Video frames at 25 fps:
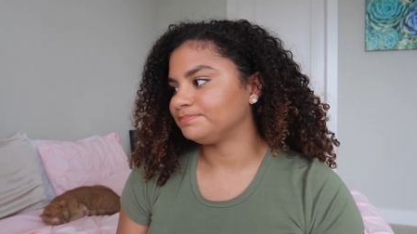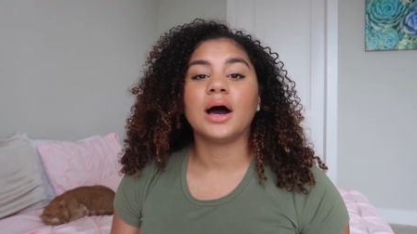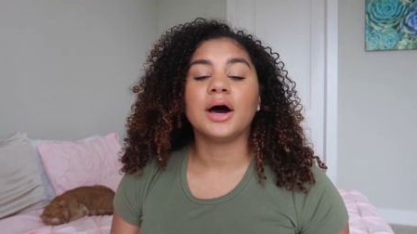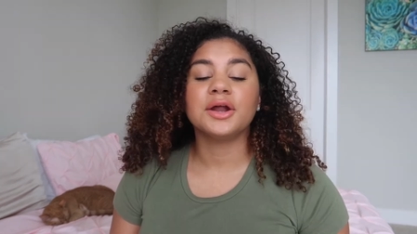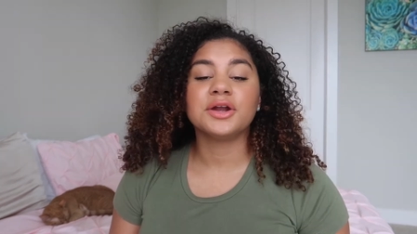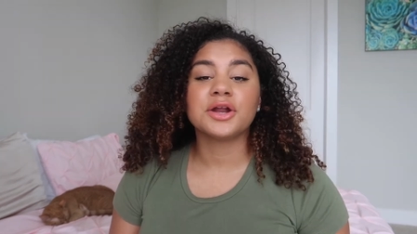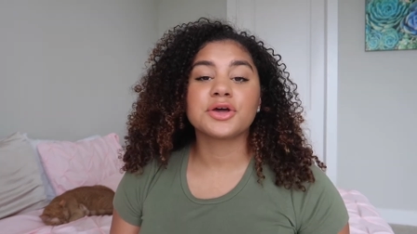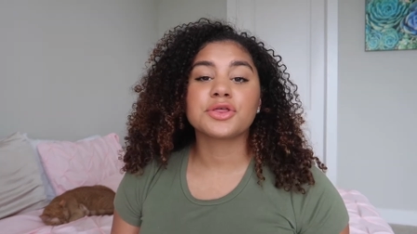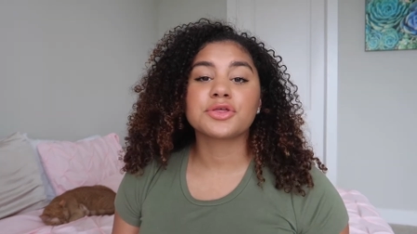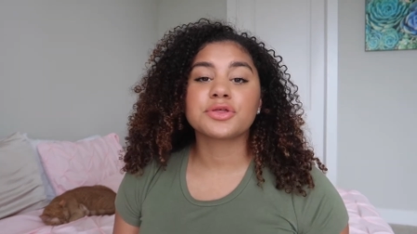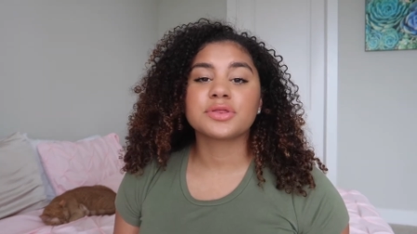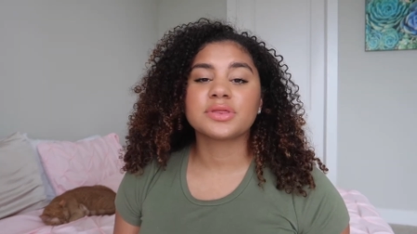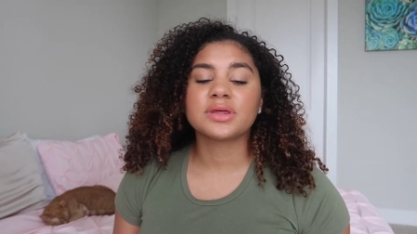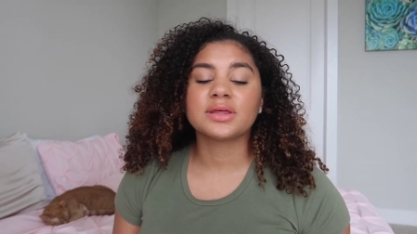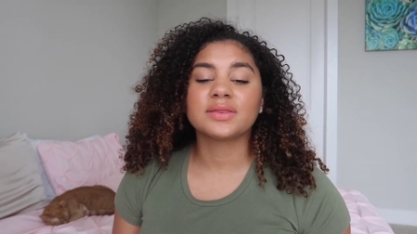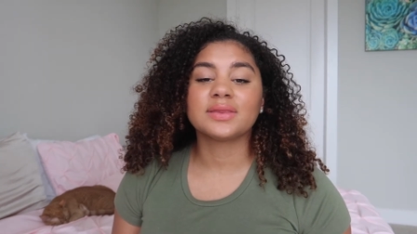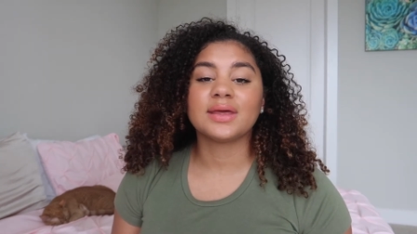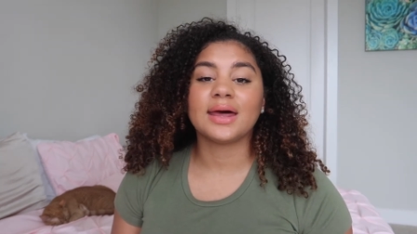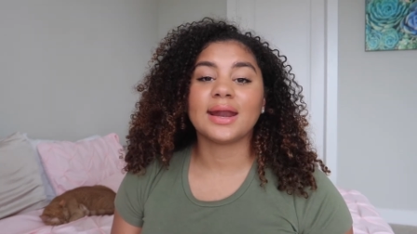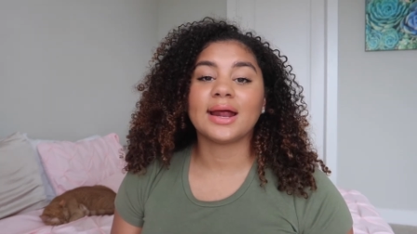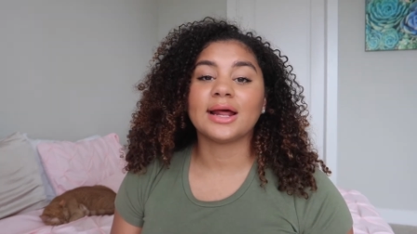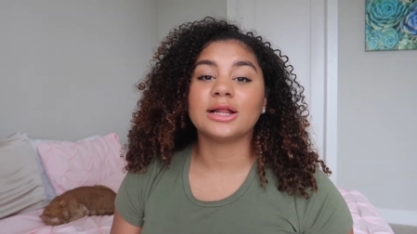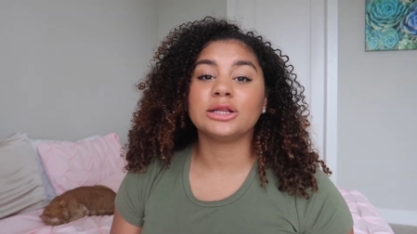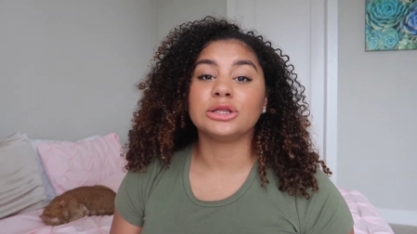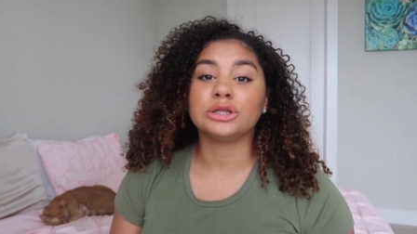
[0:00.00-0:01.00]
Another thing
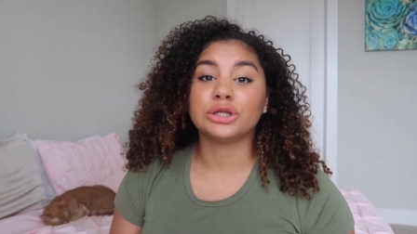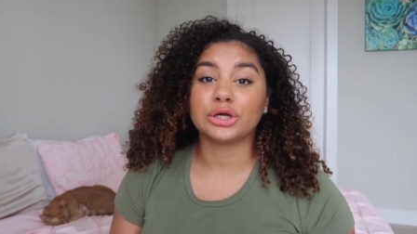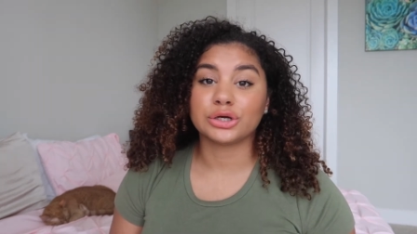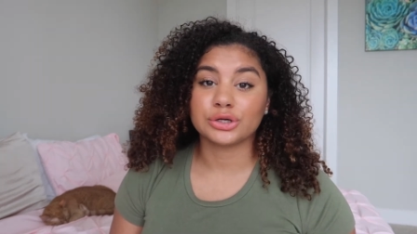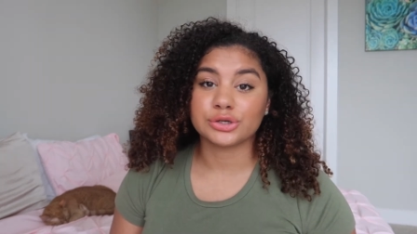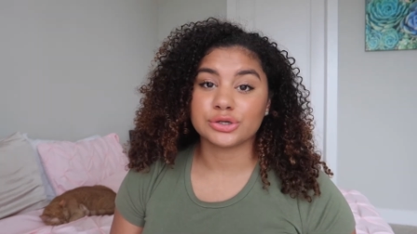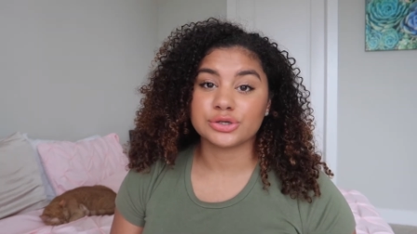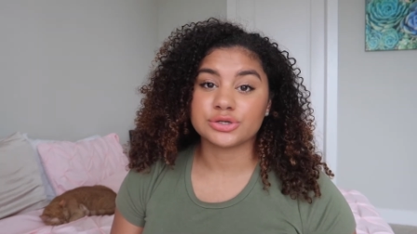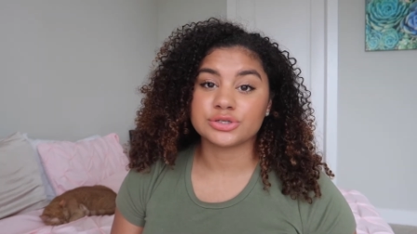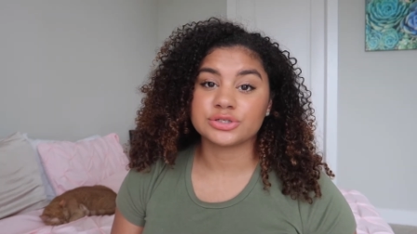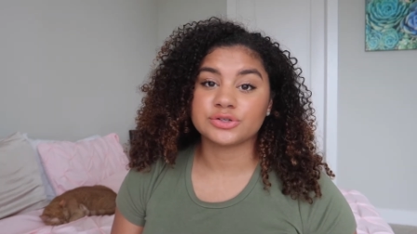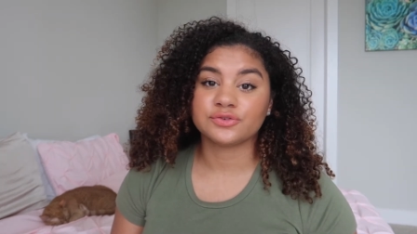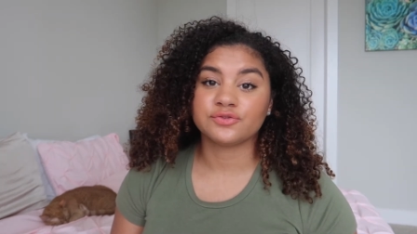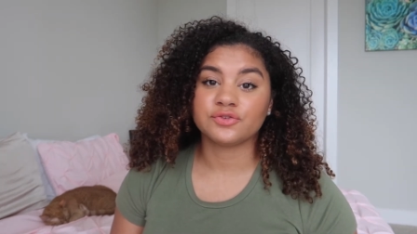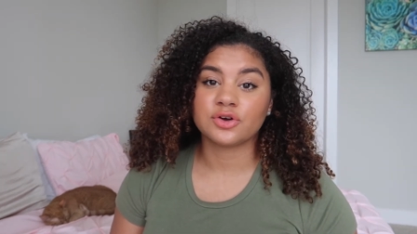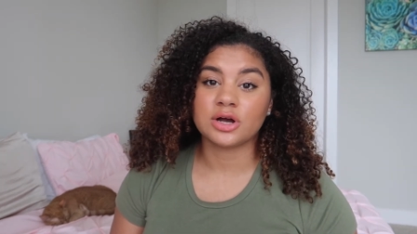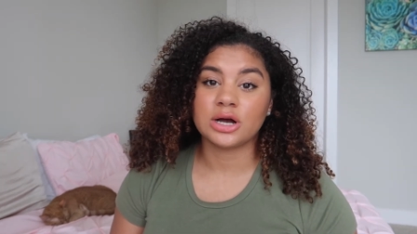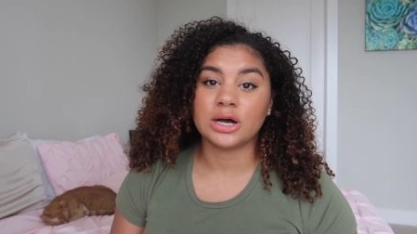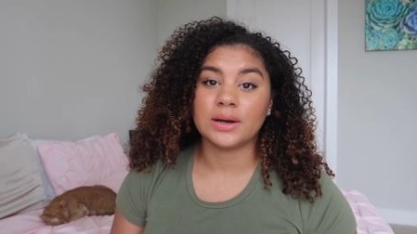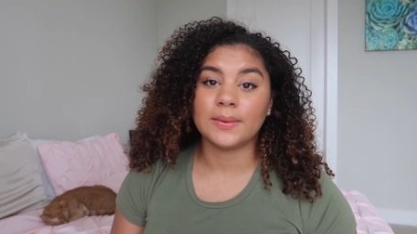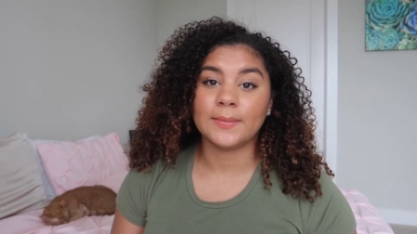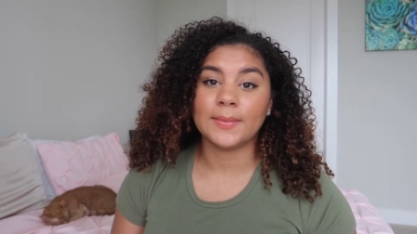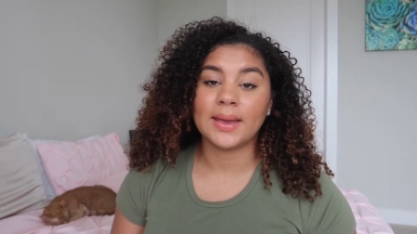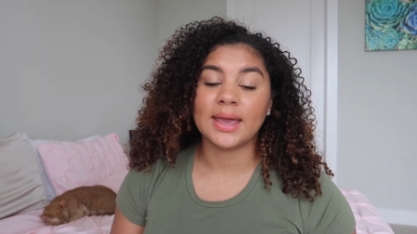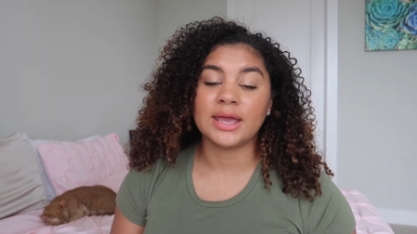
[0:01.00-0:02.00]
that I learned
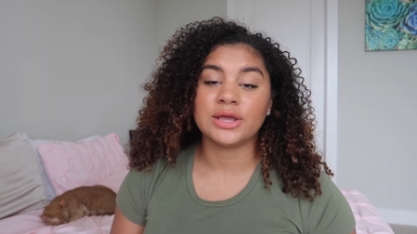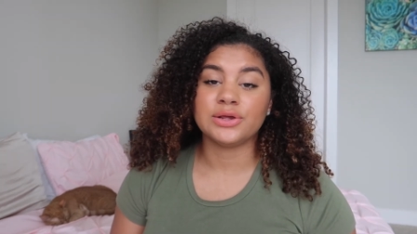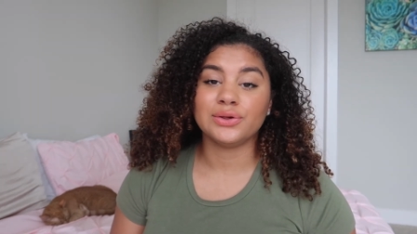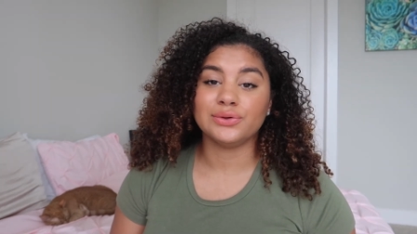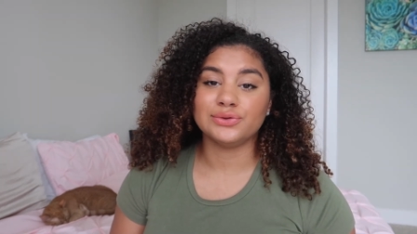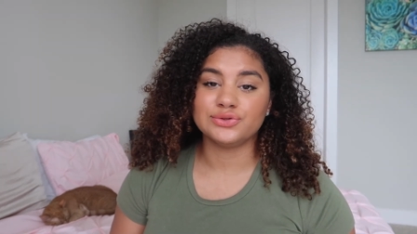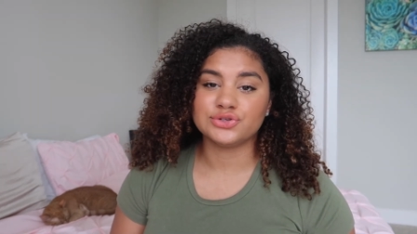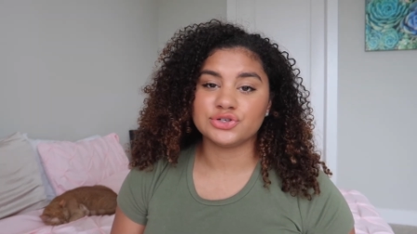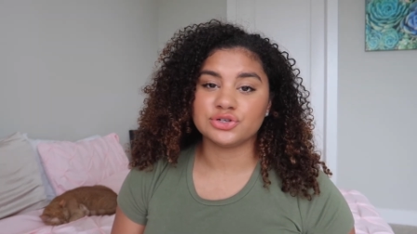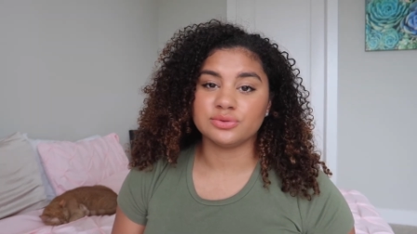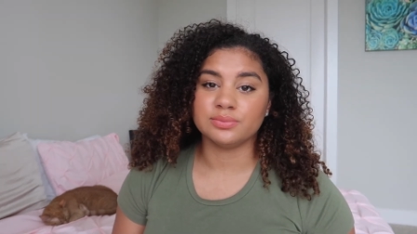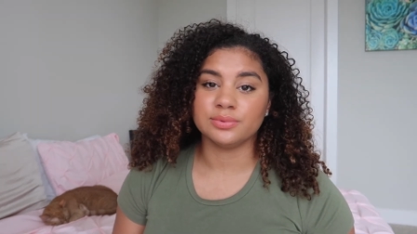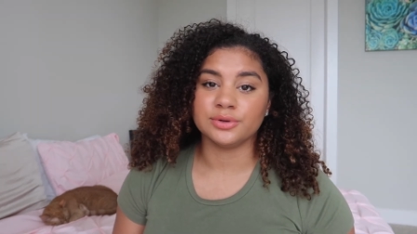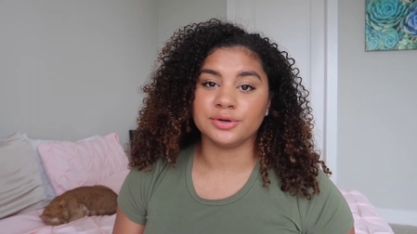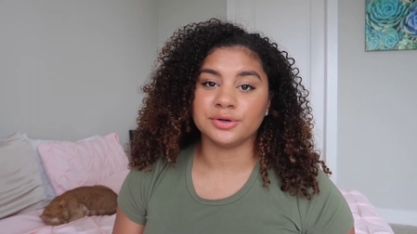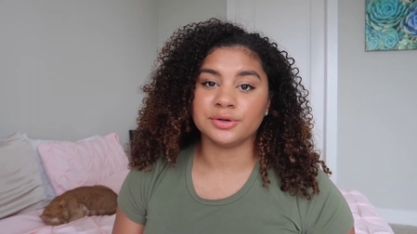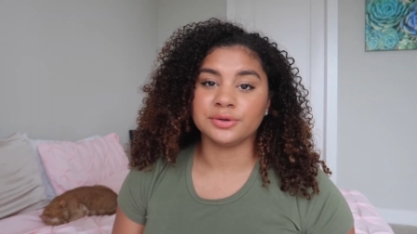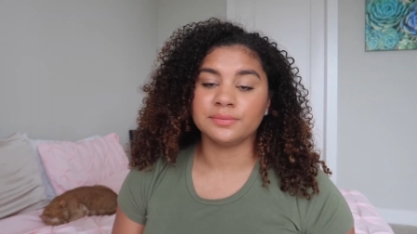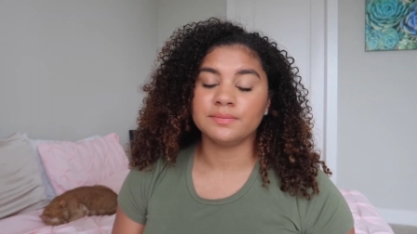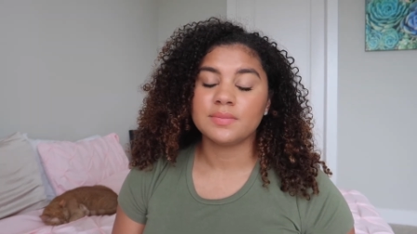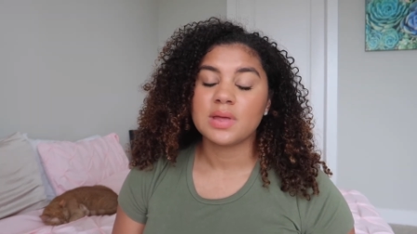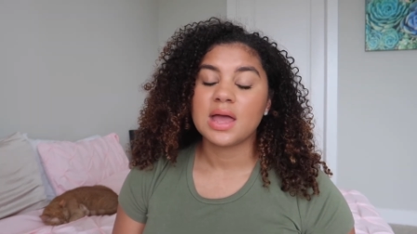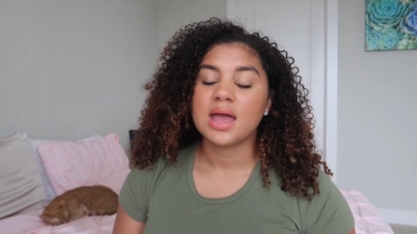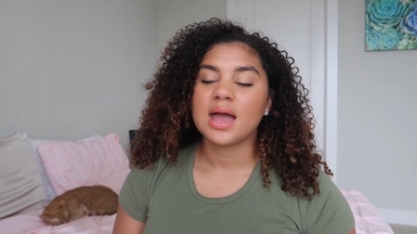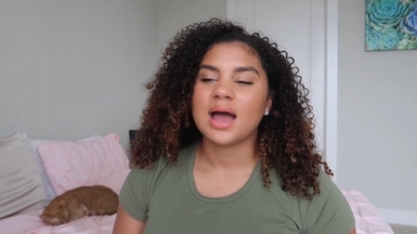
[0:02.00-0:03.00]
from a
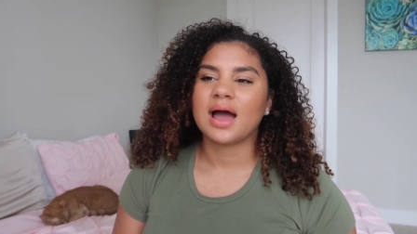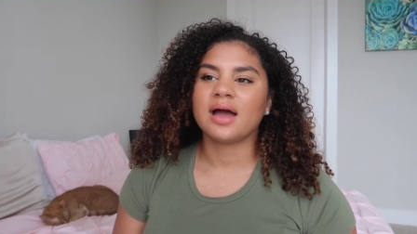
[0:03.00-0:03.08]
YouTuber,